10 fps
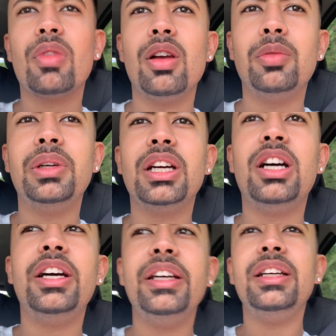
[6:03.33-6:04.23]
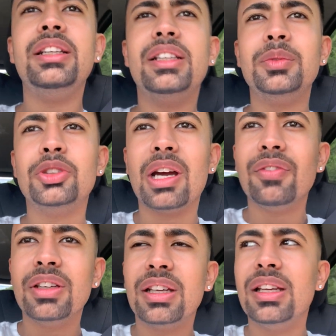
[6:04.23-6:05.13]
I'm like, I'm
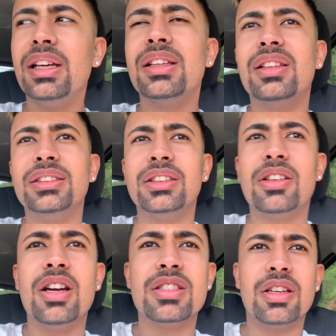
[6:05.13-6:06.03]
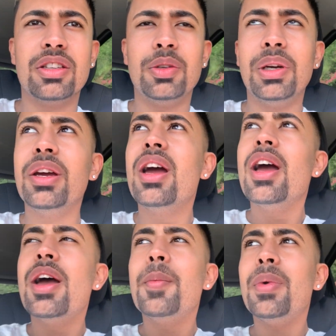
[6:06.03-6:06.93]
driving and like there's a car stuck in the way.
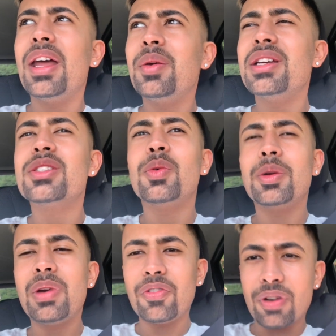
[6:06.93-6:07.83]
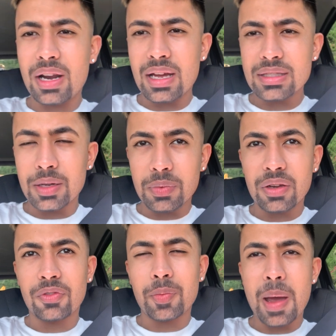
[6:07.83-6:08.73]
But anyways, one of my friend has
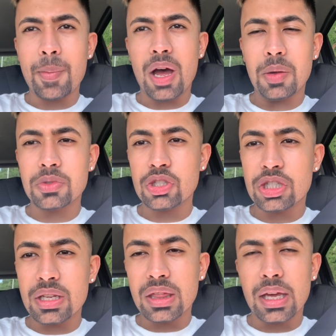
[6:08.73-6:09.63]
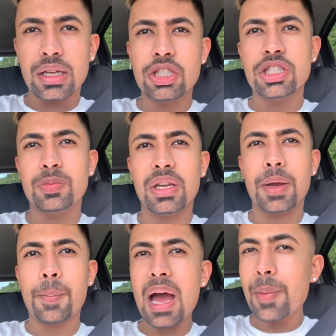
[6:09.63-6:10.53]
something for my mom. So she thinks she's
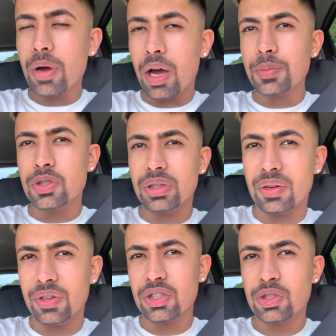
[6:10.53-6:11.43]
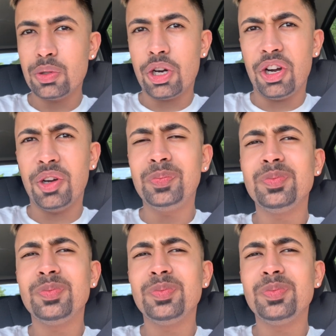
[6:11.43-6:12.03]
meeting my mom to give it to her.